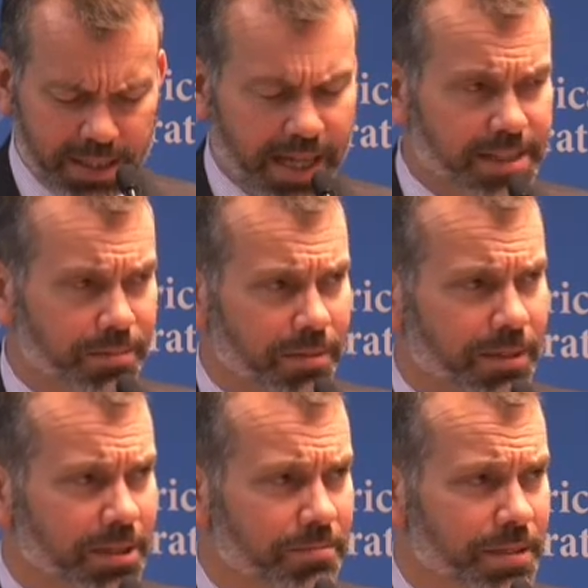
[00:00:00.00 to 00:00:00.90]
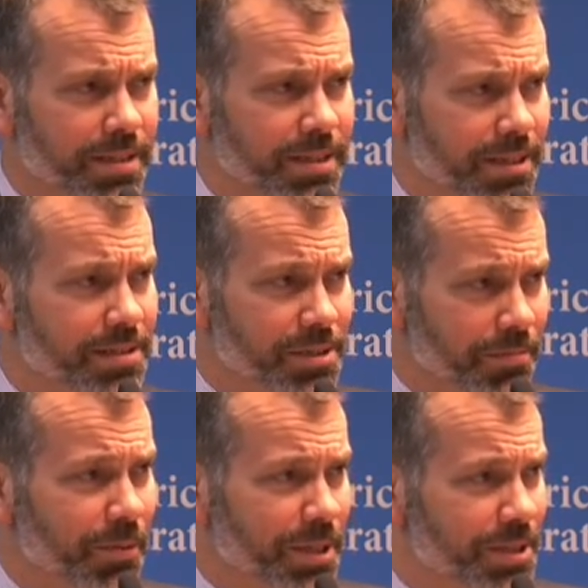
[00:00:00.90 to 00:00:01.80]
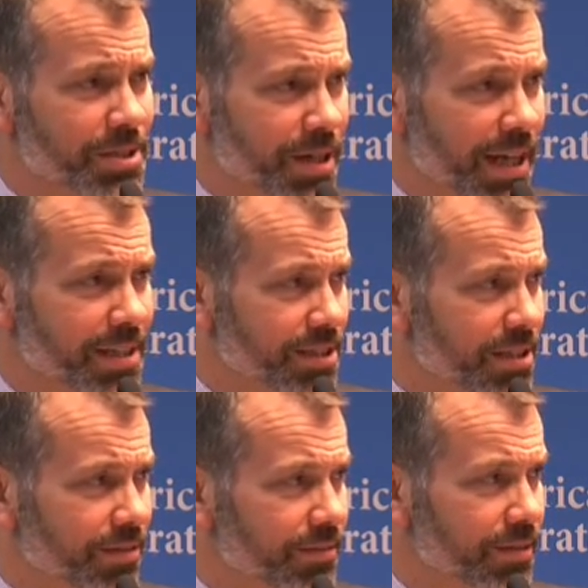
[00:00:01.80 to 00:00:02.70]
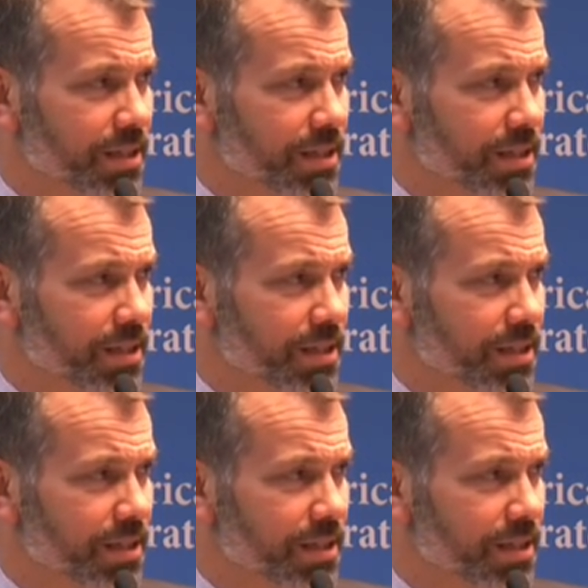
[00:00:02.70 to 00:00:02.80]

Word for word: in case public opinion didn't support your strategy,